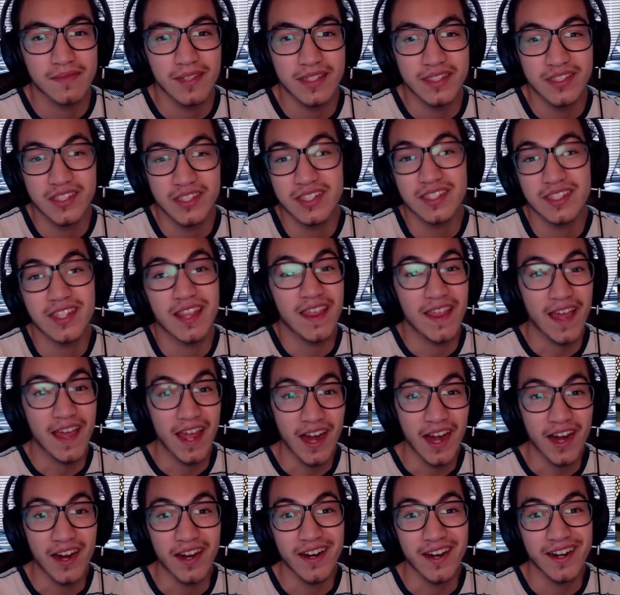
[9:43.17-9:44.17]
just
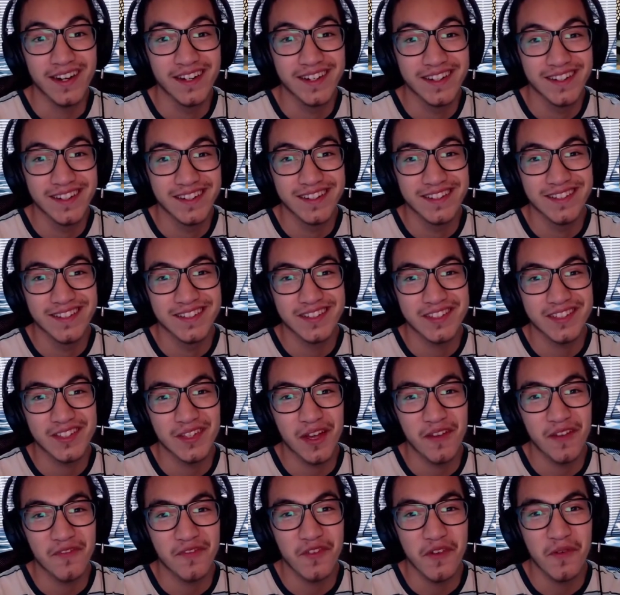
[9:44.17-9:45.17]
there. So
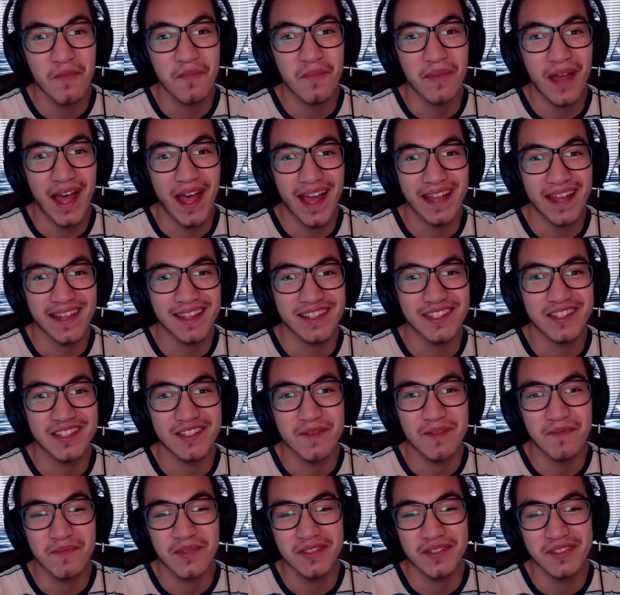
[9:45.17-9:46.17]
I feel bad that the
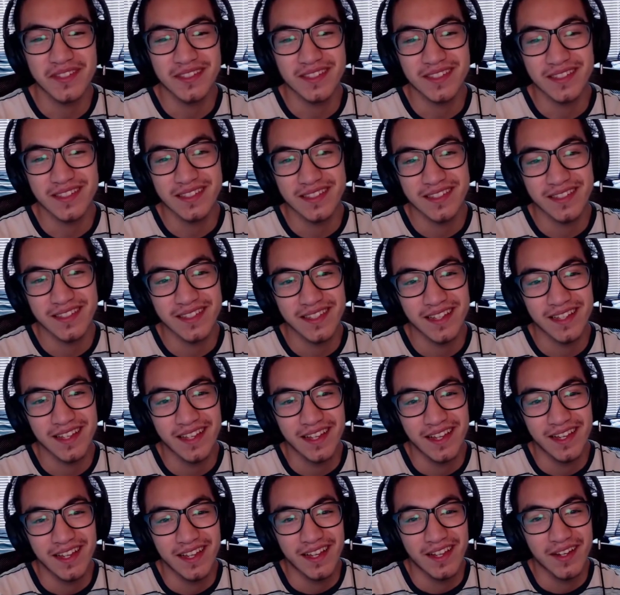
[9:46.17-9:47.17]
GPU is just
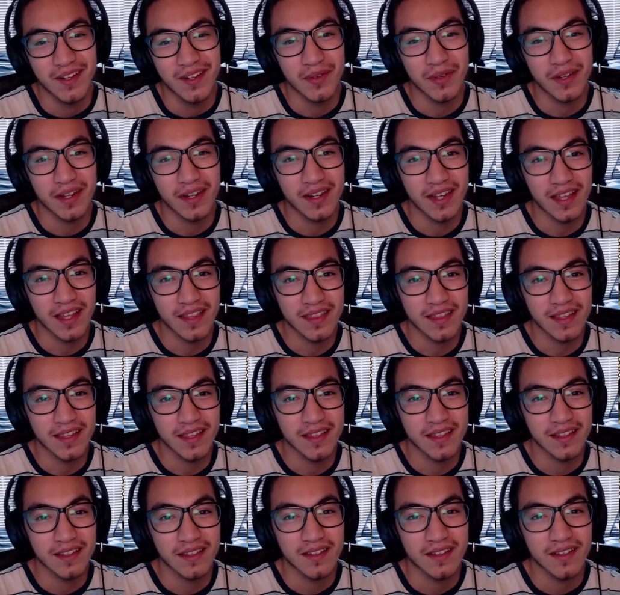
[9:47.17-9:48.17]
doing
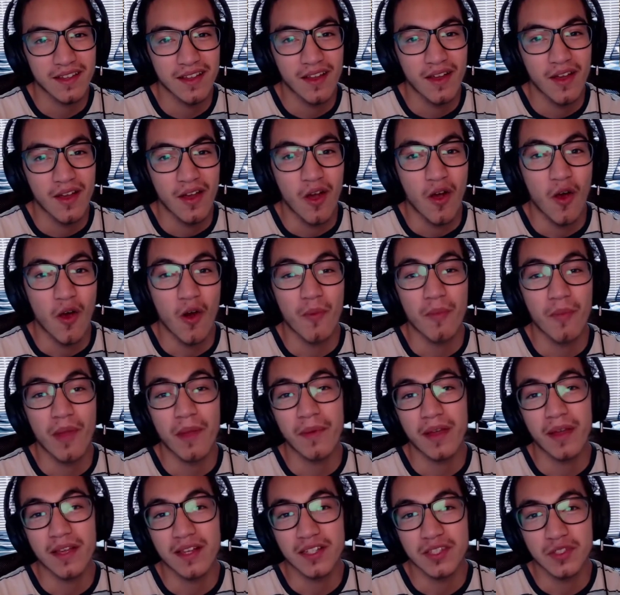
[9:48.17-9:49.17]
nothing. Or
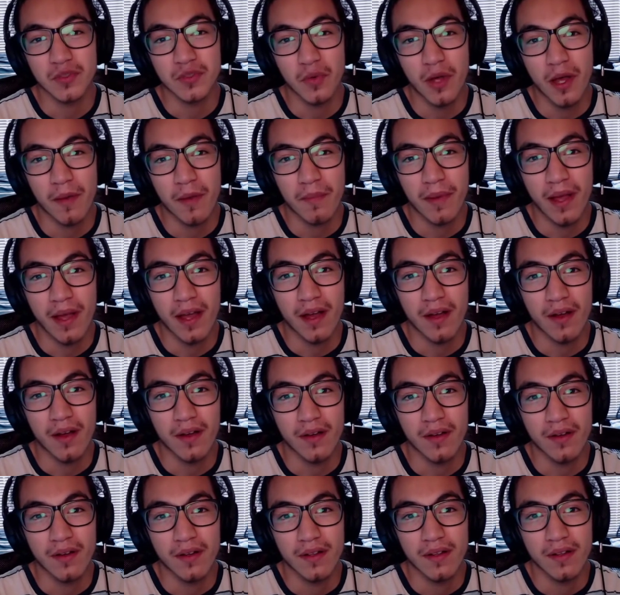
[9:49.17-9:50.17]
maybe I could swap
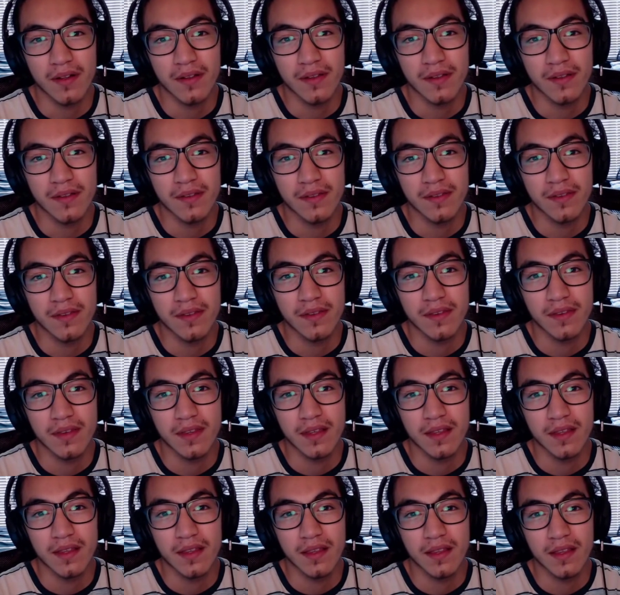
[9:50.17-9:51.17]
out
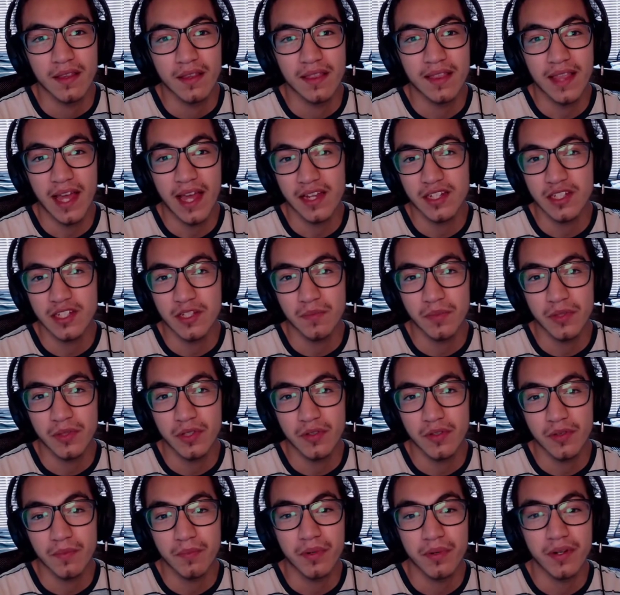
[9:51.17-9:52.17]
that
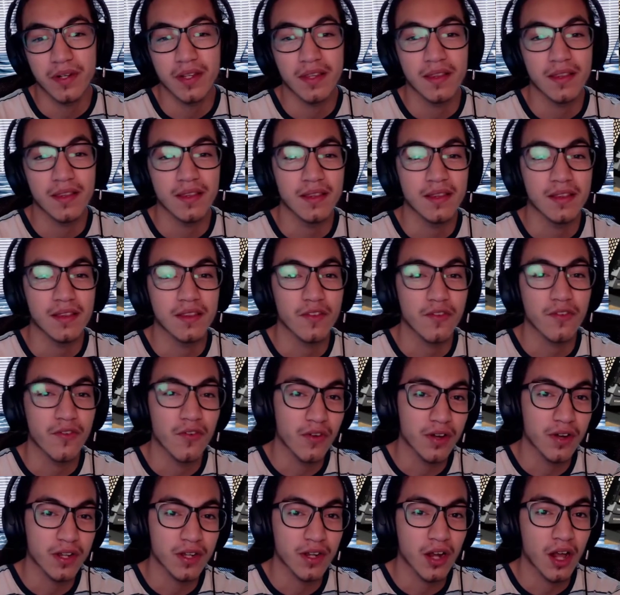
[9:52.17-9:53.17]
GPU and put in the
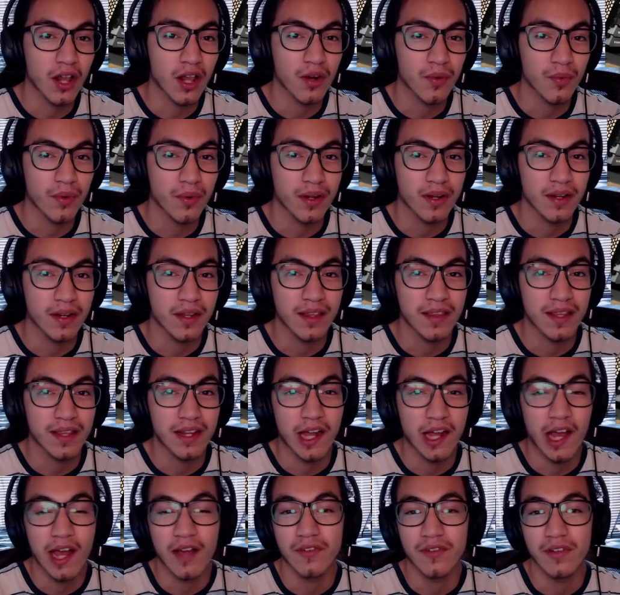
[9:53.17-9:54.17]
$40 one, and then
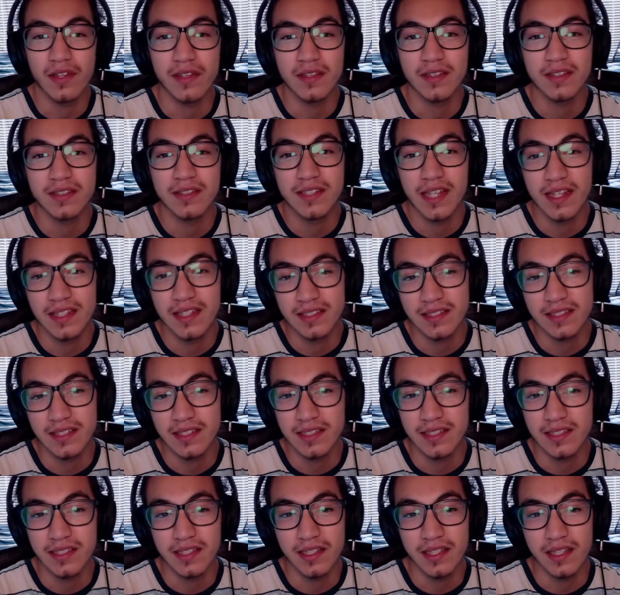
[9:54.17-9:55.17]
I'll have a
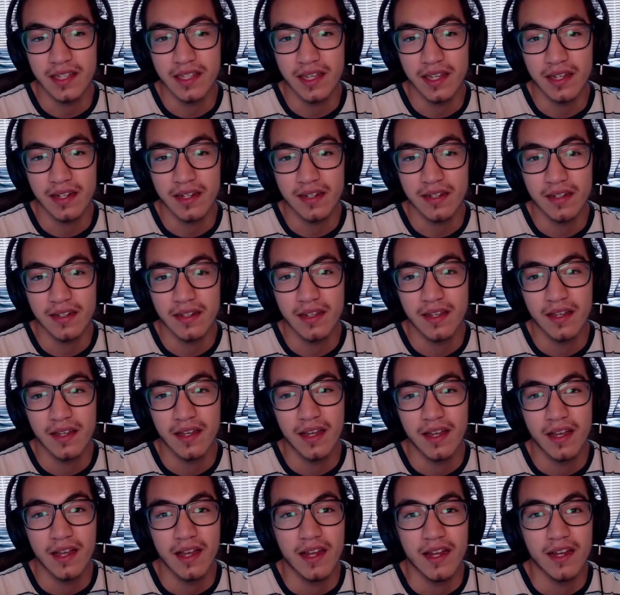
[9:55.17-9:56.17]
1060 again,
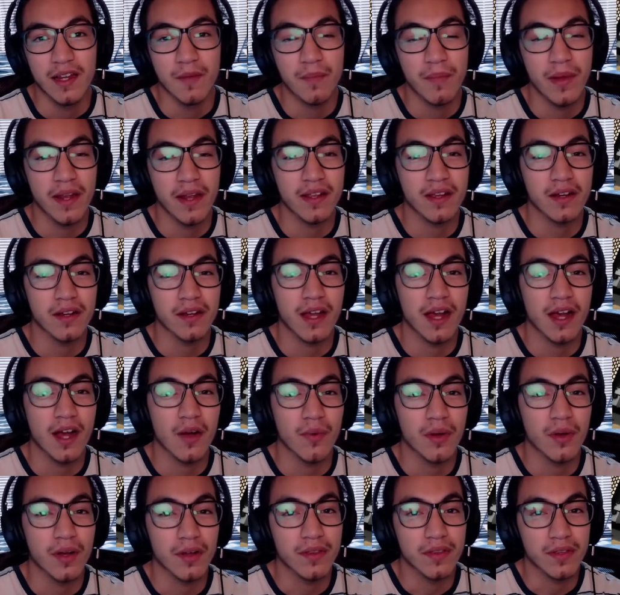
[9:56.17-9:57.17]
depending on how
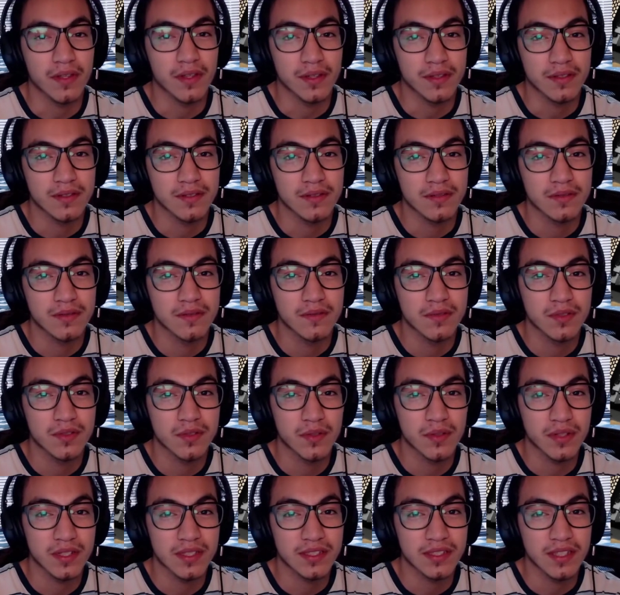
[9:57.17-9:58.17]
well the
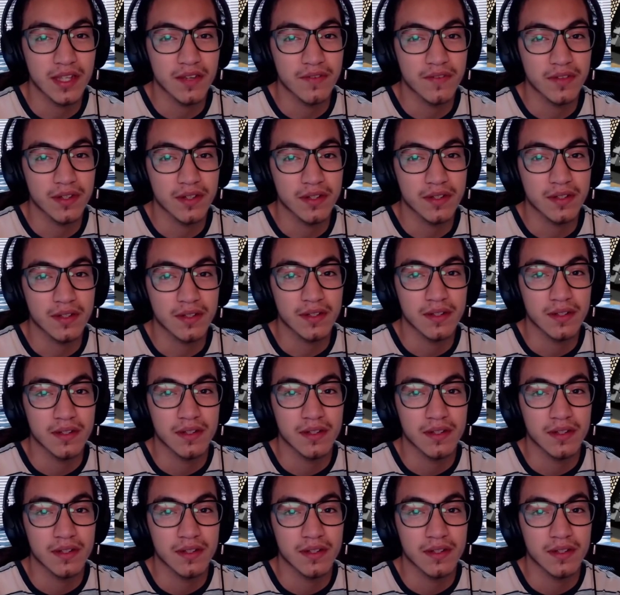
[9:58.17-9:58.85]
27